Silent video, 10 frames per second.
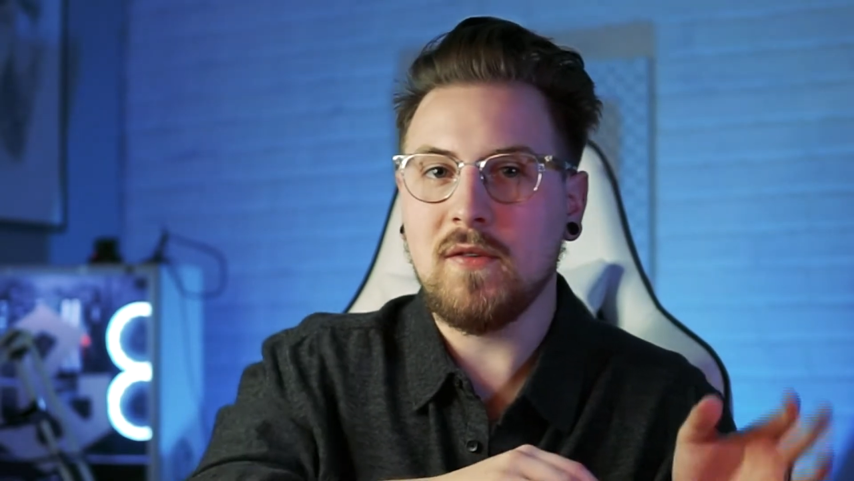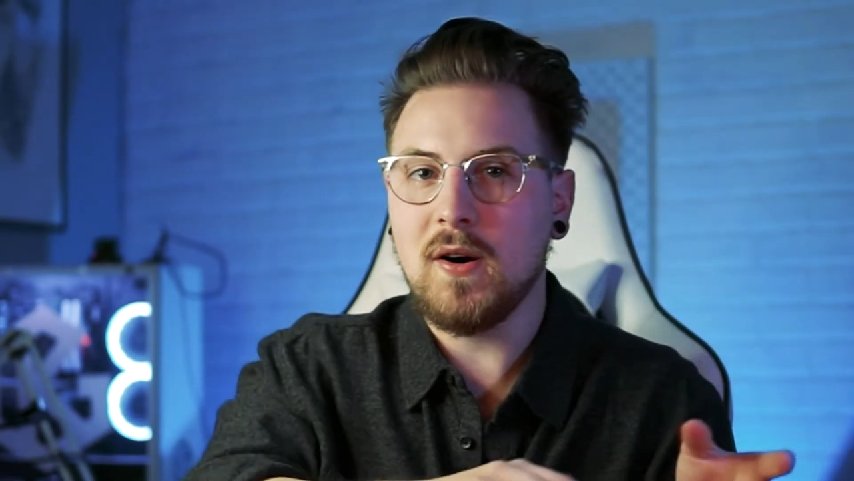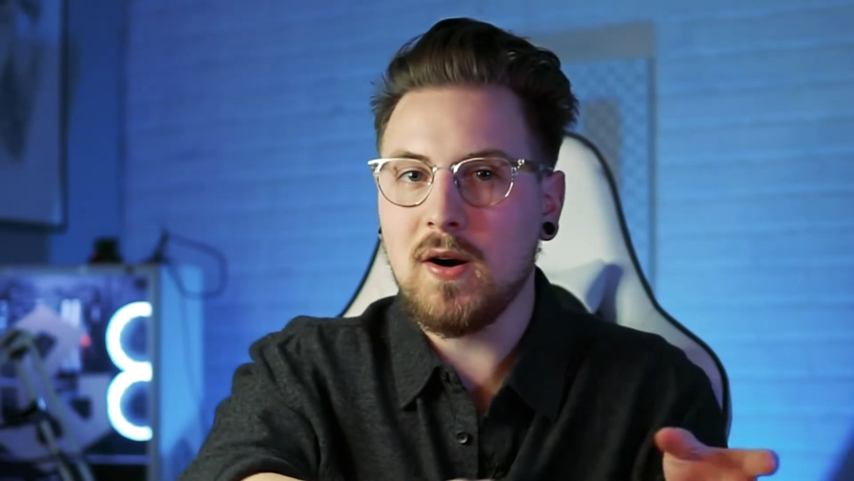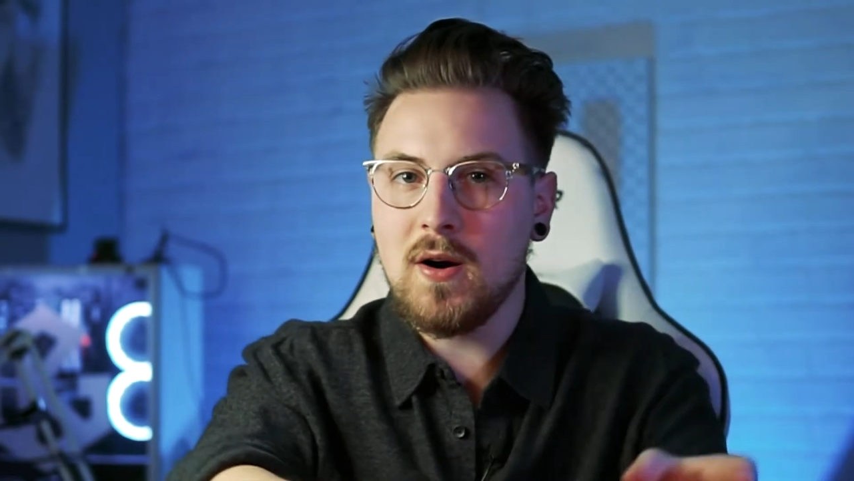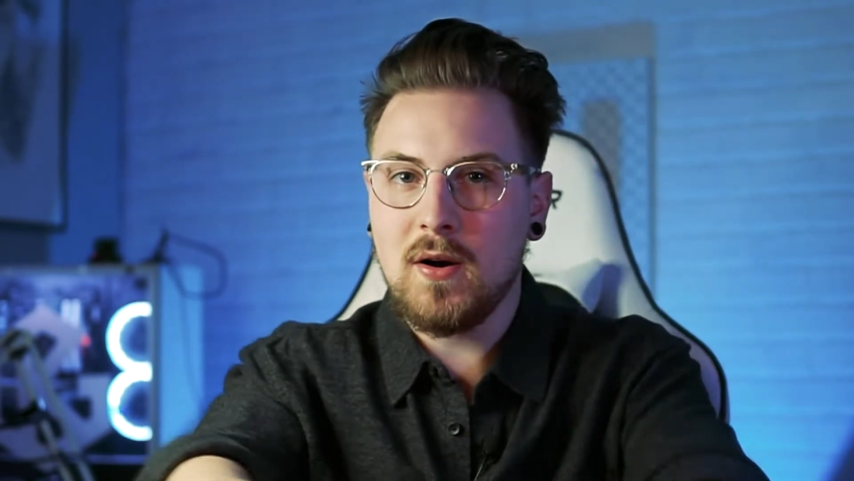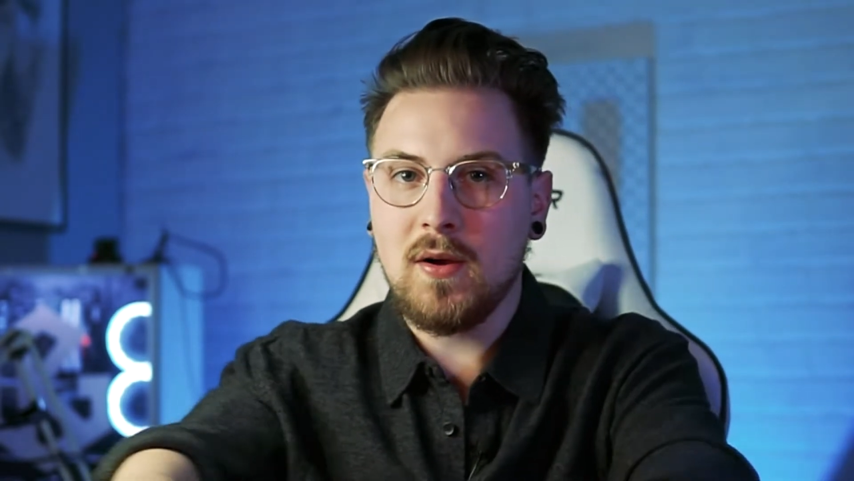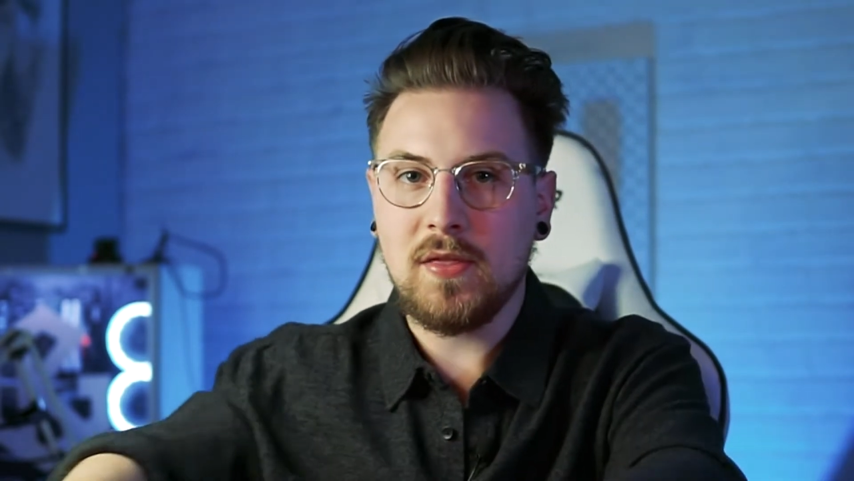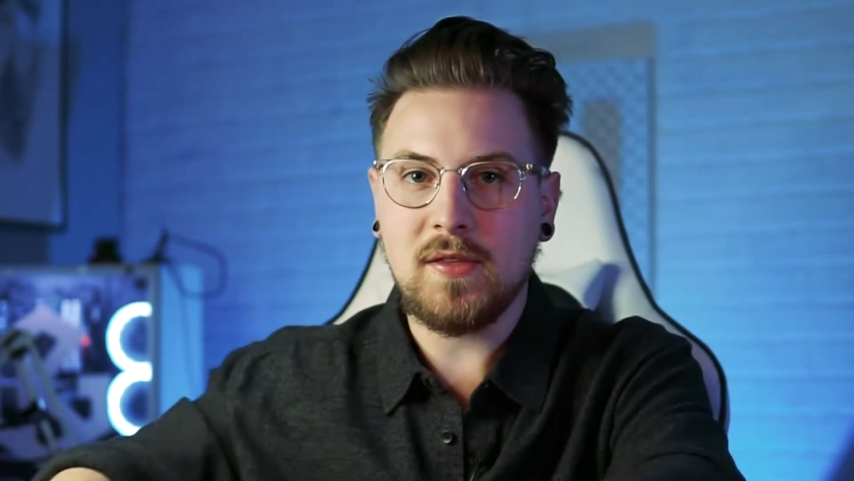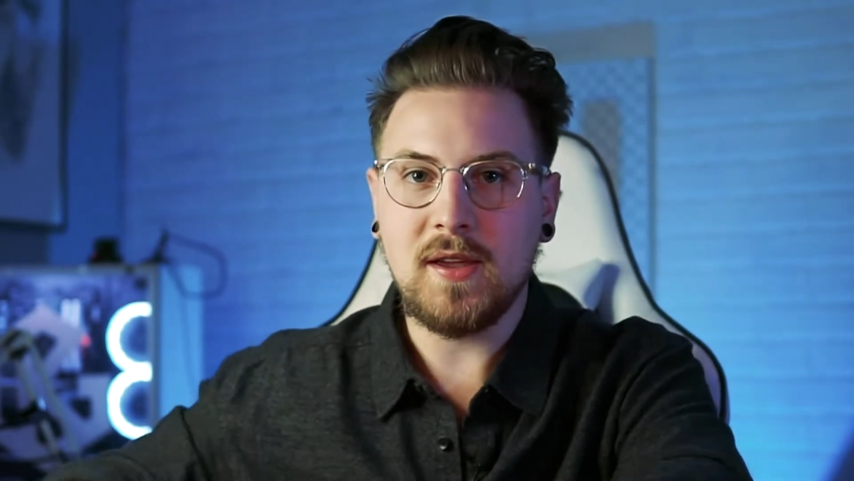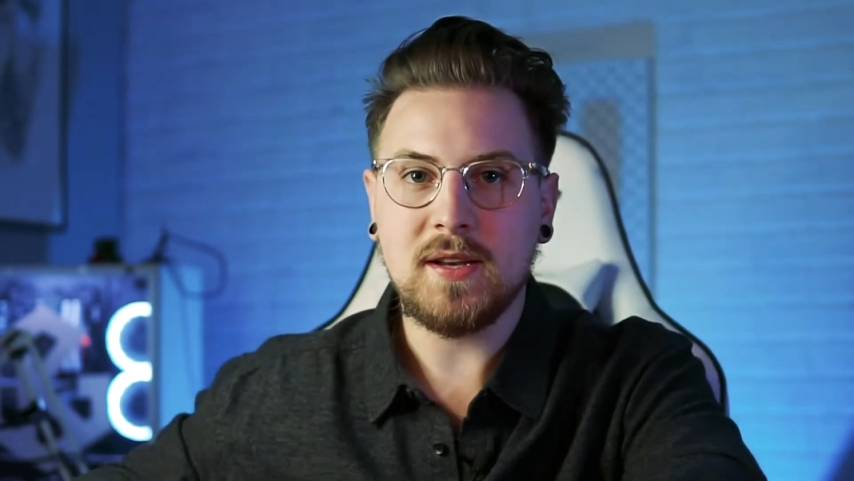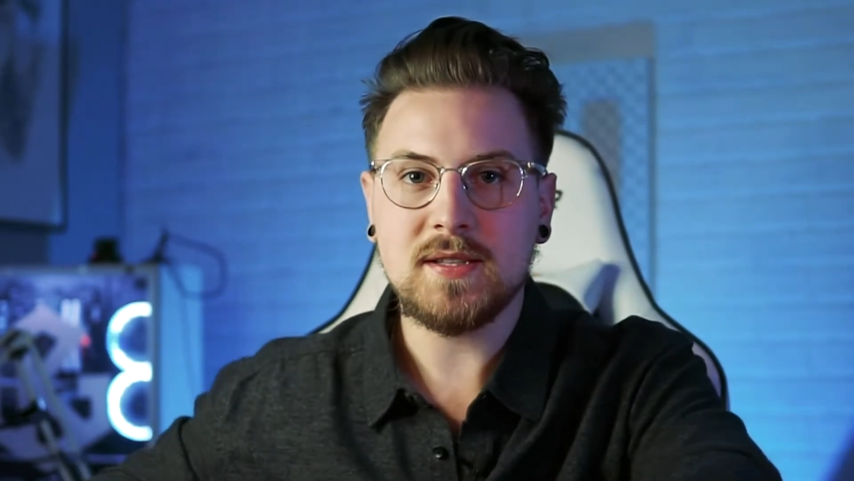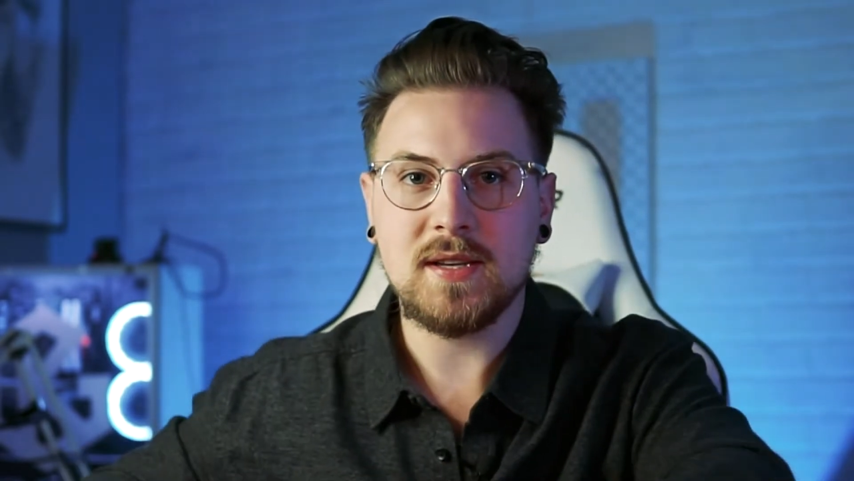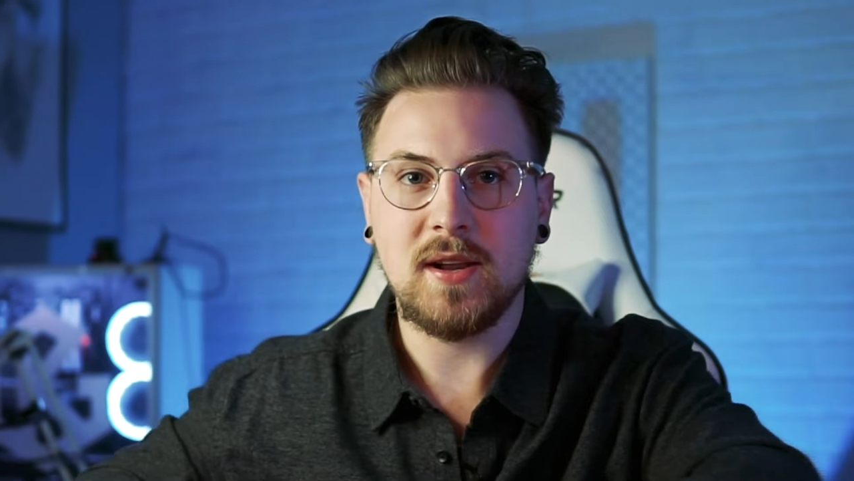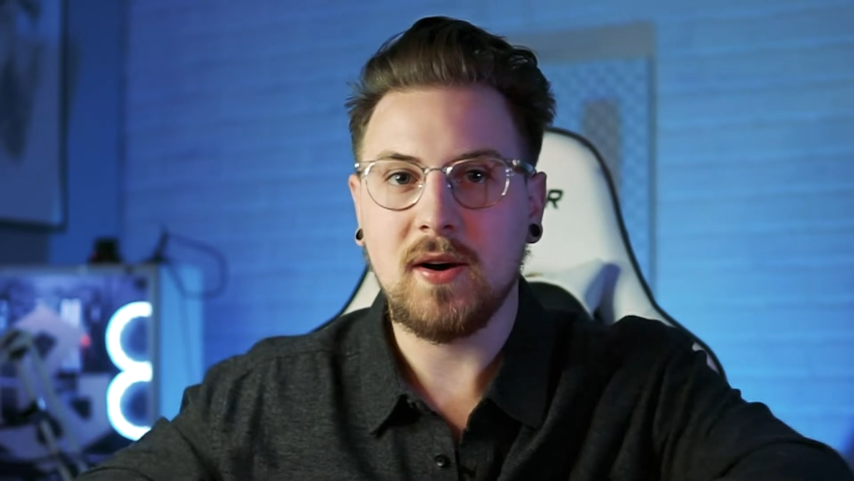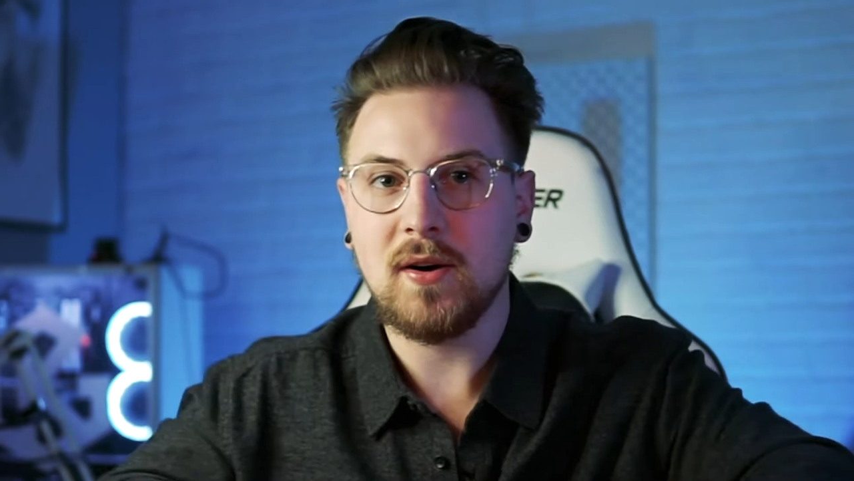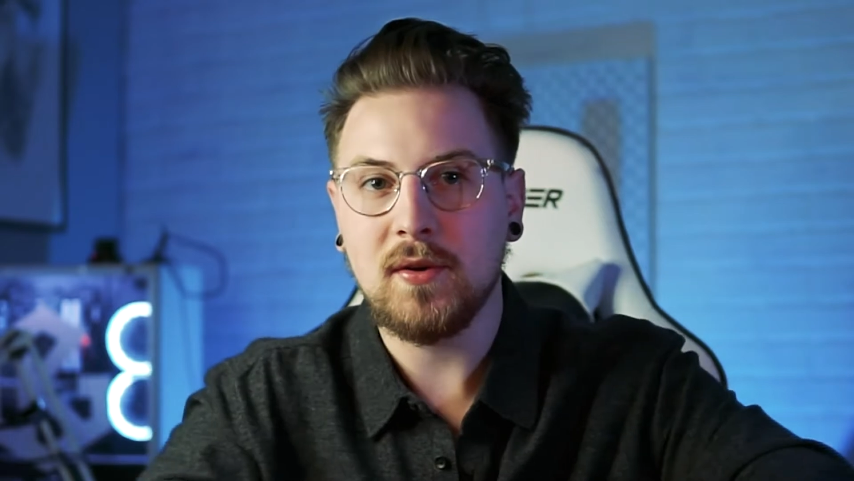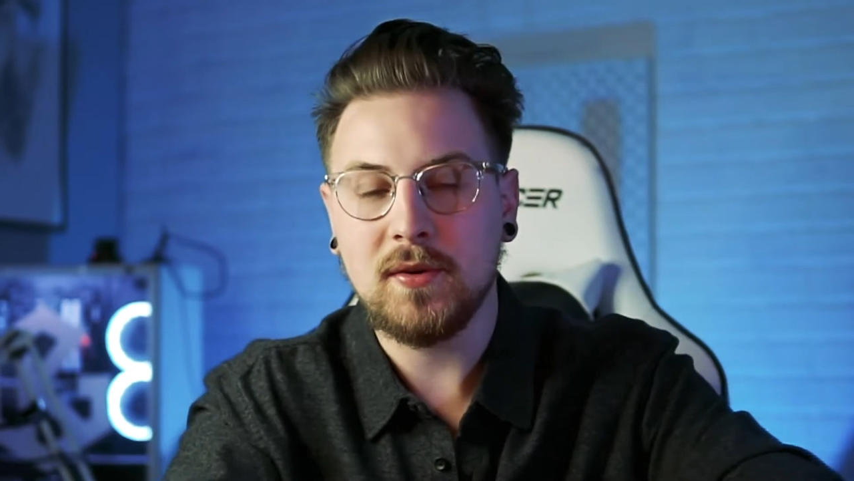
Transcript: our things in our